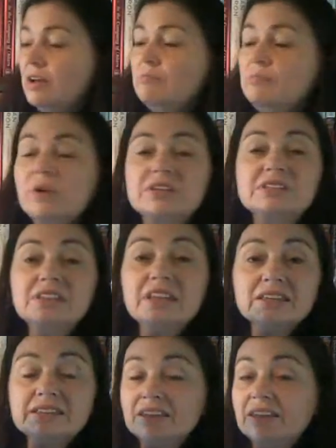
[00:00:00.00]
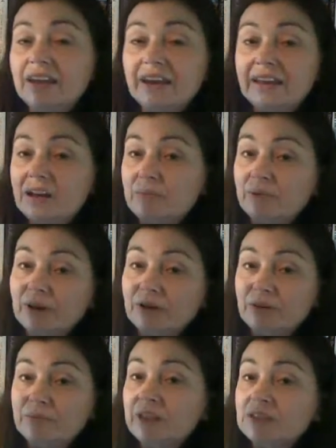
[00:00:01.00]
Book six, Yada Yada Prayer
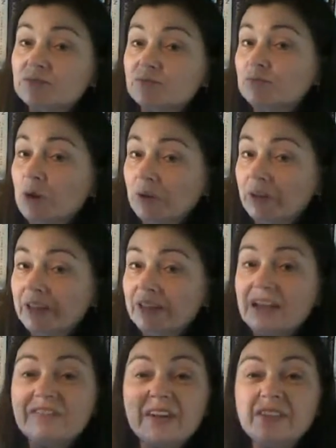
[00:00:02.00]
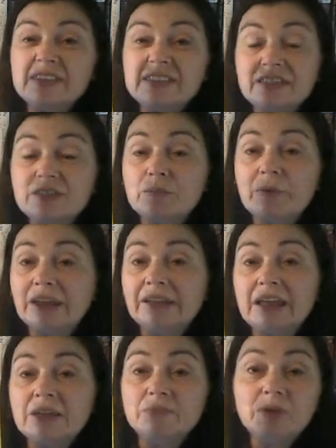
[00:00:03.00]
Group Gets Rolling. I found this at the Bright
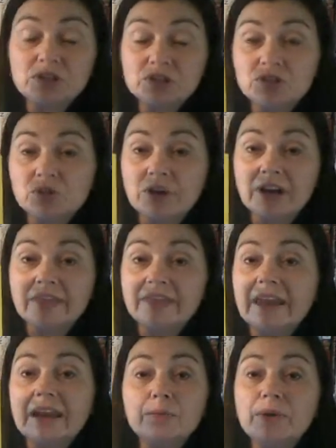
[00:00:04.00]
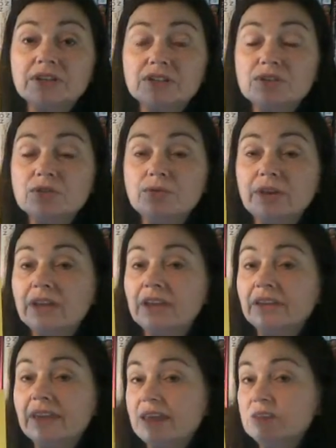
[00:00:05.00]
Light Bookstore that I went to
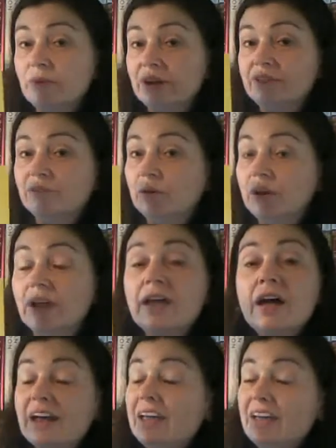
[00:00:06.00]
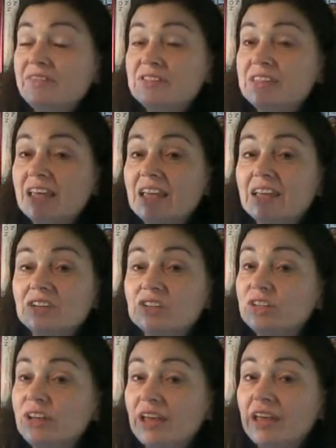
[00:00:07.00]
in Casselberry, Florida. I have to thank
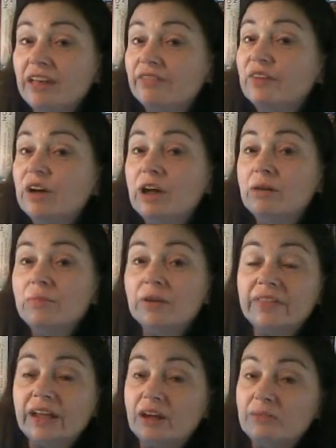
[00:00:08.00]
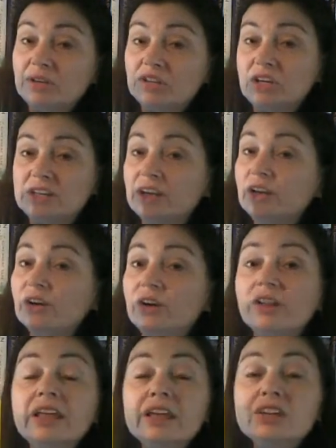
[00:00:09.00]
Shay from, they call me Shay Shay Girl.